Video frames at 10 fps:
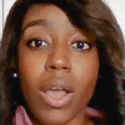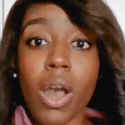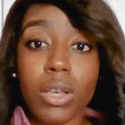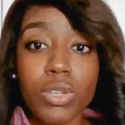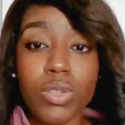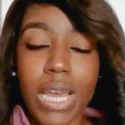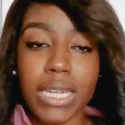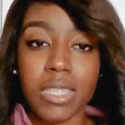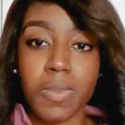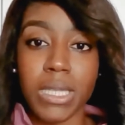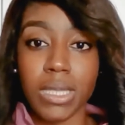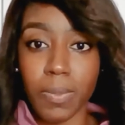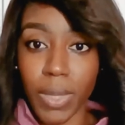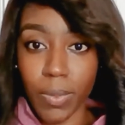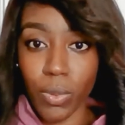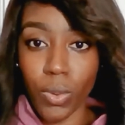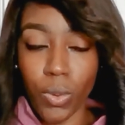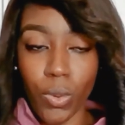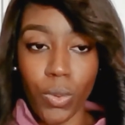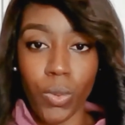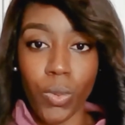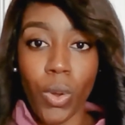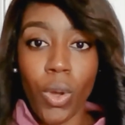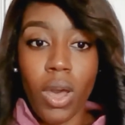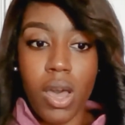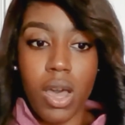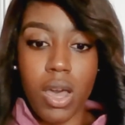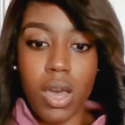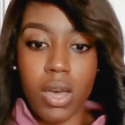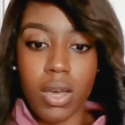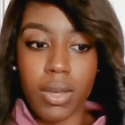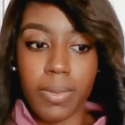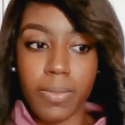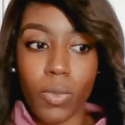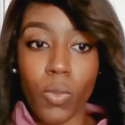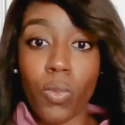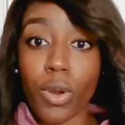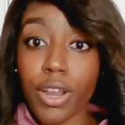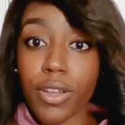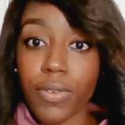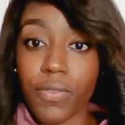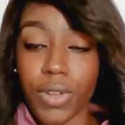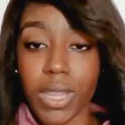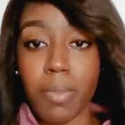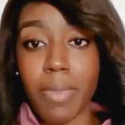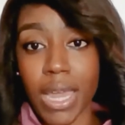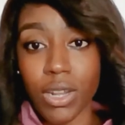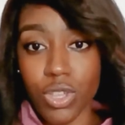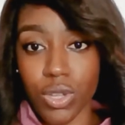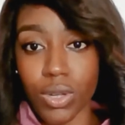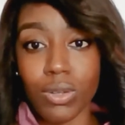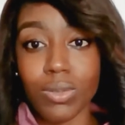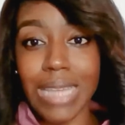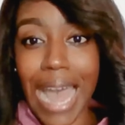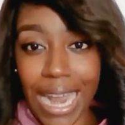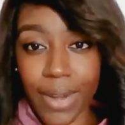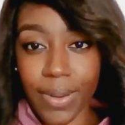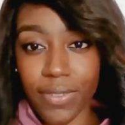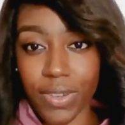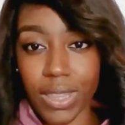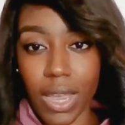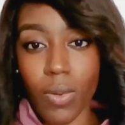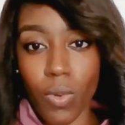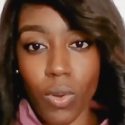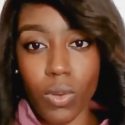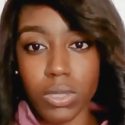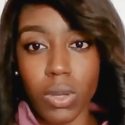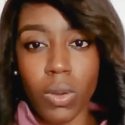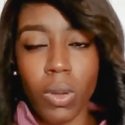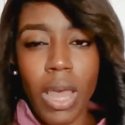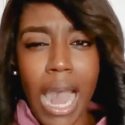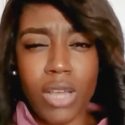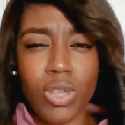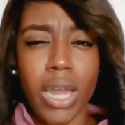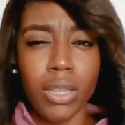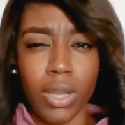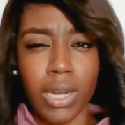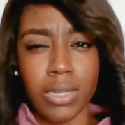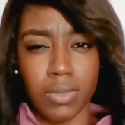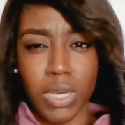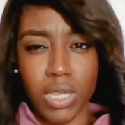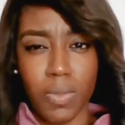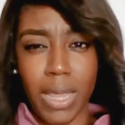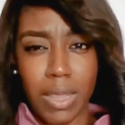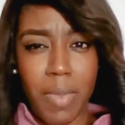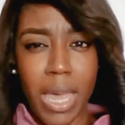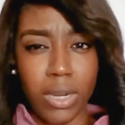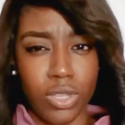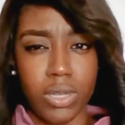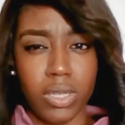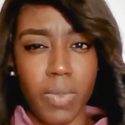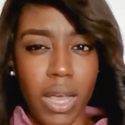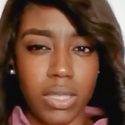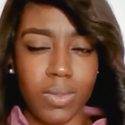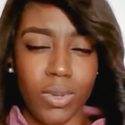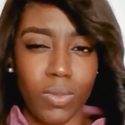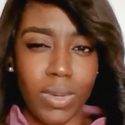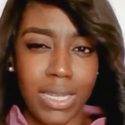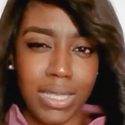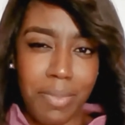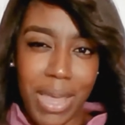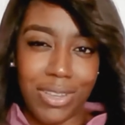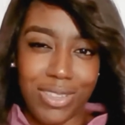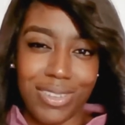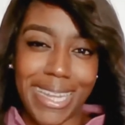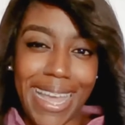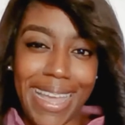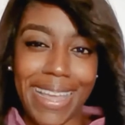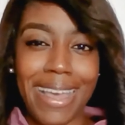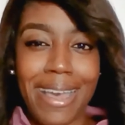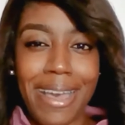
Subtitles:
I also try to speak to people who work for the manager who's hiring for that role. So I try to learn as much about the manager as possible. What is the manager like?